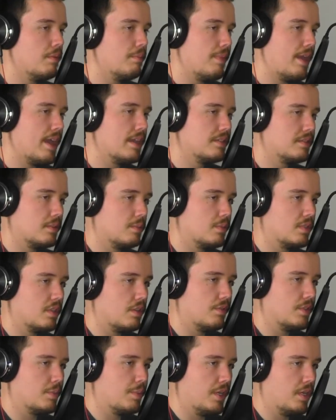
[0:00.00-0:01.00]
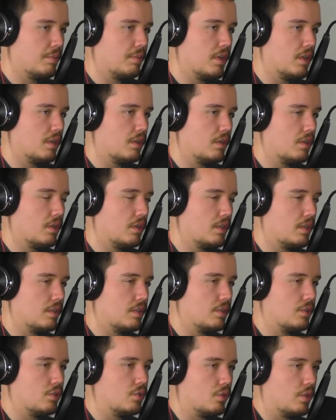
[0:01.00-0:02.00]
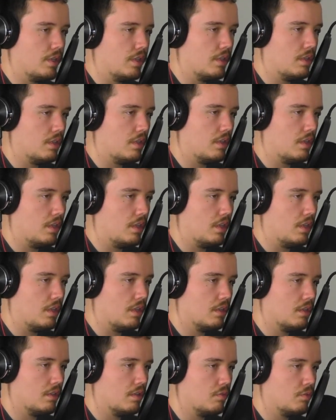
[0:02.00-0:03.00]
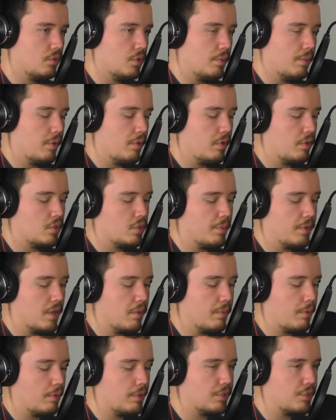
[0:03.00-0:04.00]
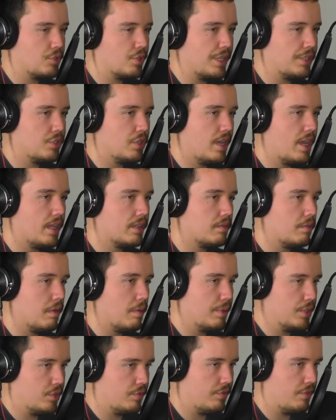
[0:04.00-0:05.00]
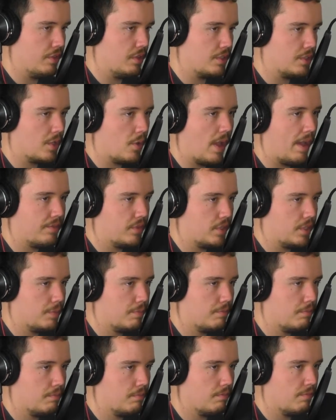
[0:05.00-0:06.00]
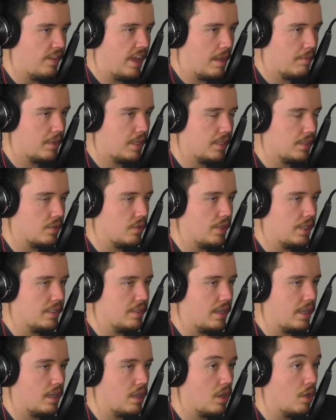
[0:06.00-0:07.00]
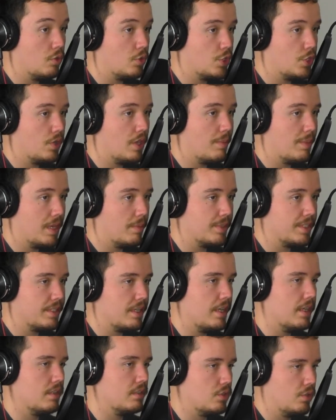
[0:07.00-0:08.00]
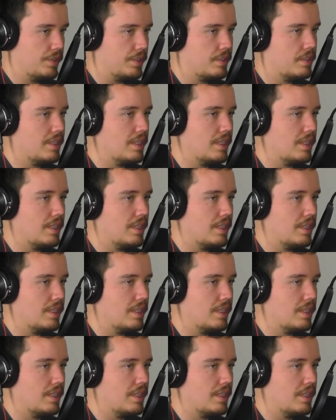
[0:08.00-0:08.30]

unmasks himself as Peter Parker to join the Superhuman Registration Act. A bunch of villains go after his family, so he's like, "Oh shoot, I made a mistake." Joins